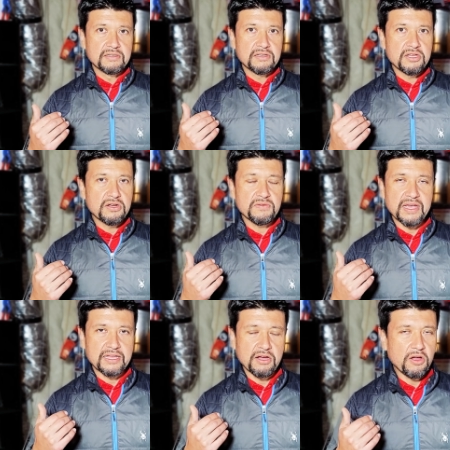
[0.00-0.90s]
You know,
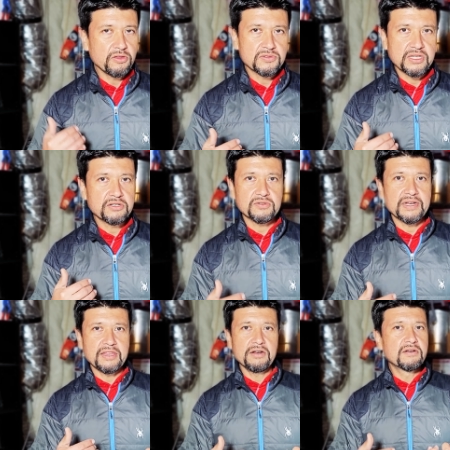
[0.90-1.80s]
like all those gears
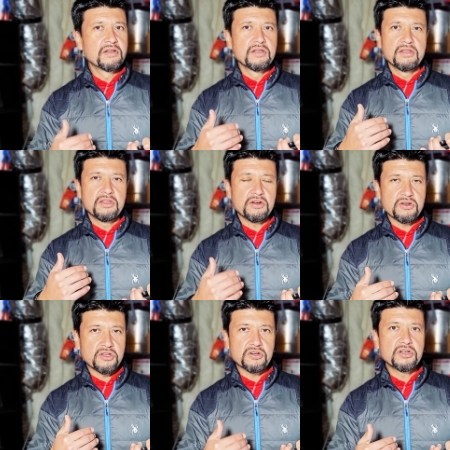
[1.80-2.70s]
right there, they're
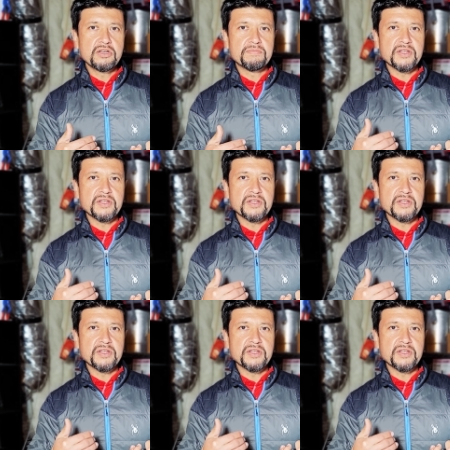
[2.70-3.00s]
they're good.